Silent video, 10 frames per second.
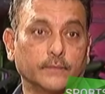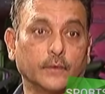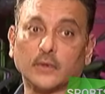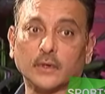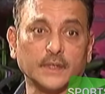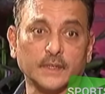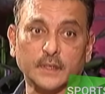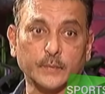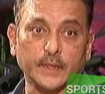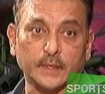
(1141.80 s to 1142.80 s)
for not just
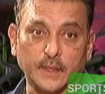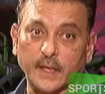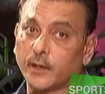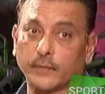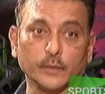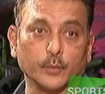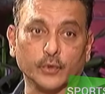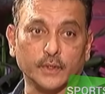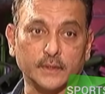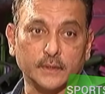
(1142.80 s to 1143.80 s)
the spinners, any of the
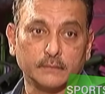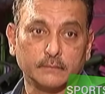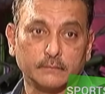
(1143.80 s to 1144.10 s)
bowlers,